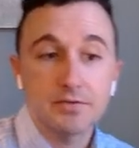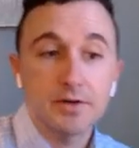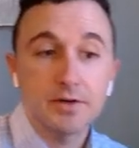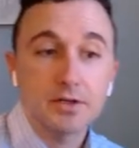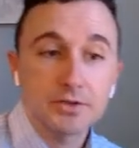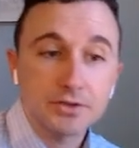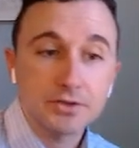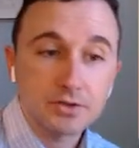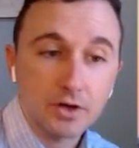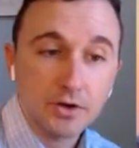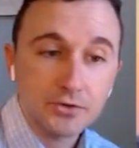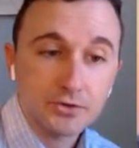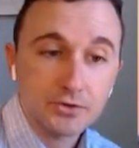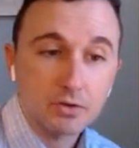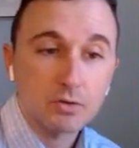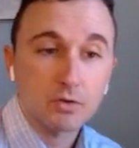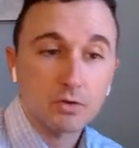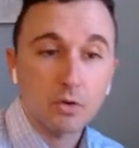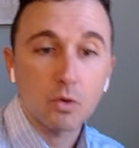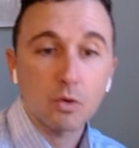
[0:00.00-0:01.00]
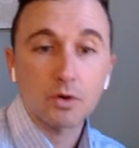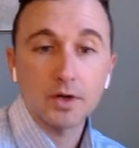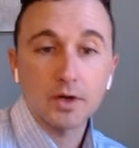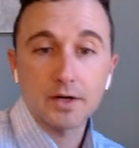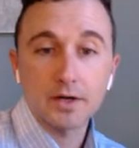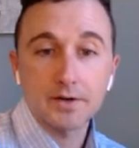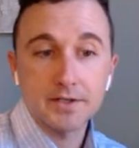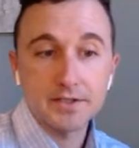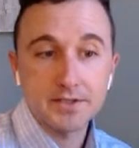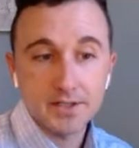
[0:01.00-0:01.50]
structural or
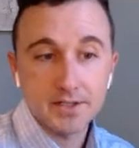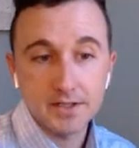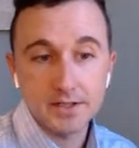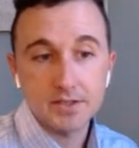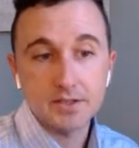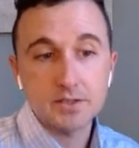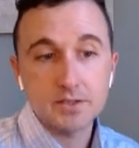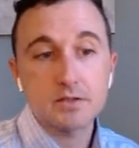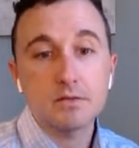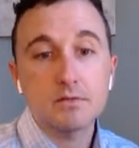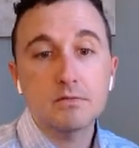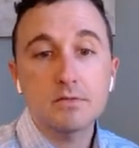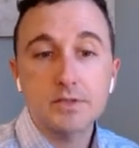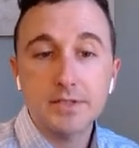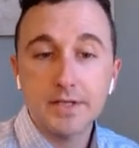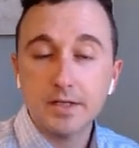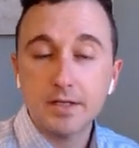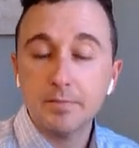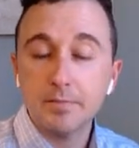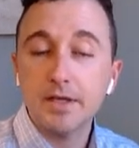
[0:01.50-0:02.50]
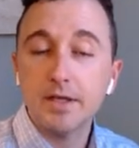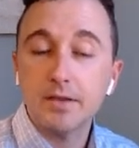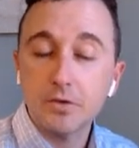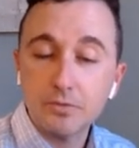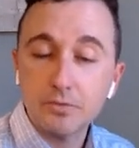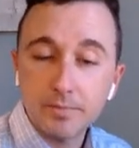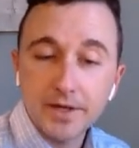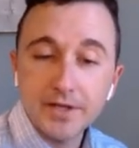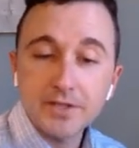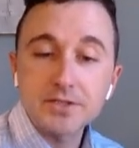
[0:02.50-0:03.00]
coronary disease, syncope in those
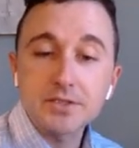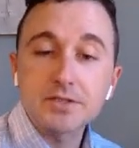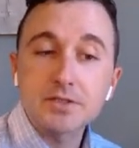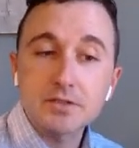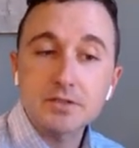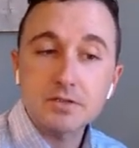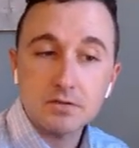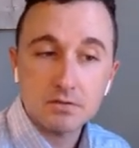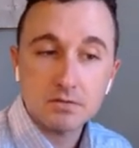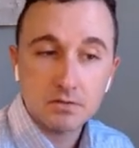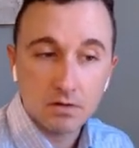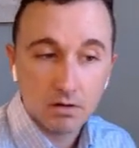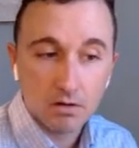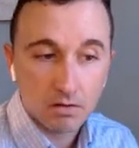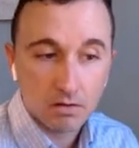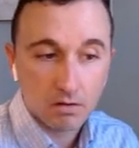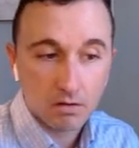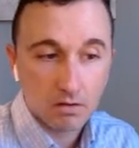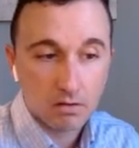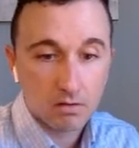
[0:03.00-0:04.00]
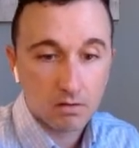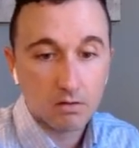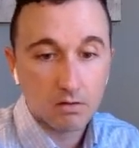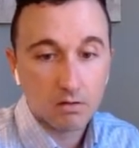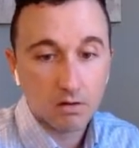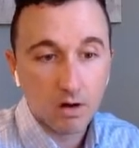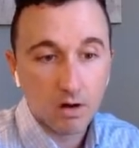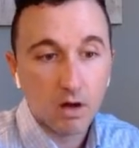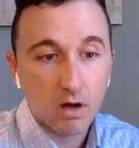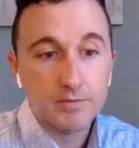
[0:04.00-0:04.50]
patients are
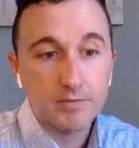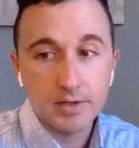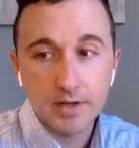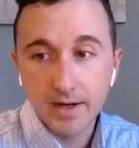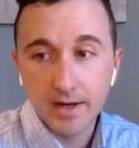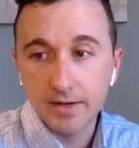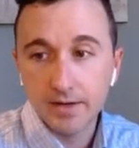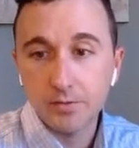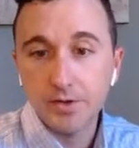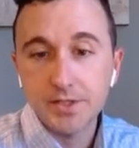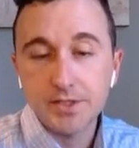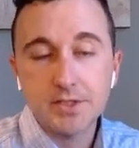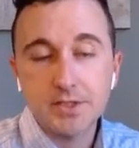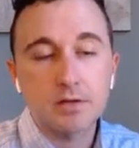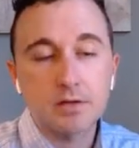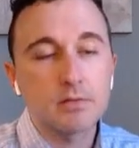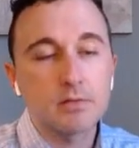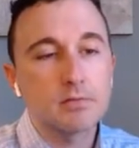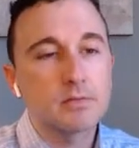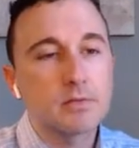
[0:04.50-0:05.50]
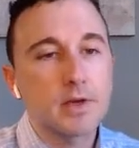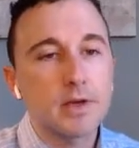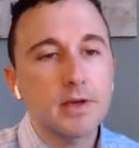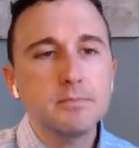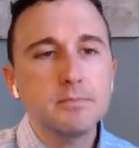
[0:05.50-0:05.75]
often high risk. Okay.